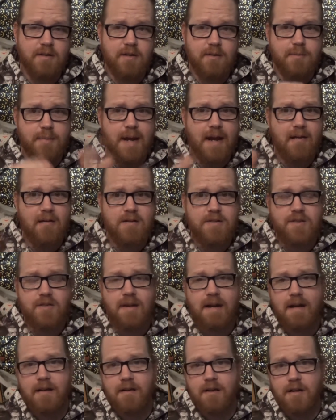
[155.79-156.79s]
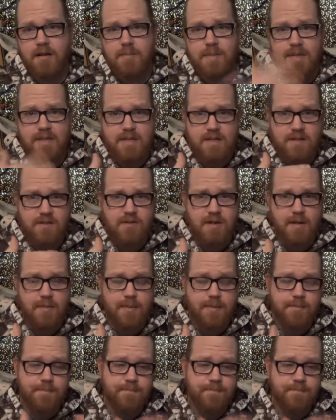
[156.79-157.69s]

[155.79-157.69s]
their parents are out on a business trip.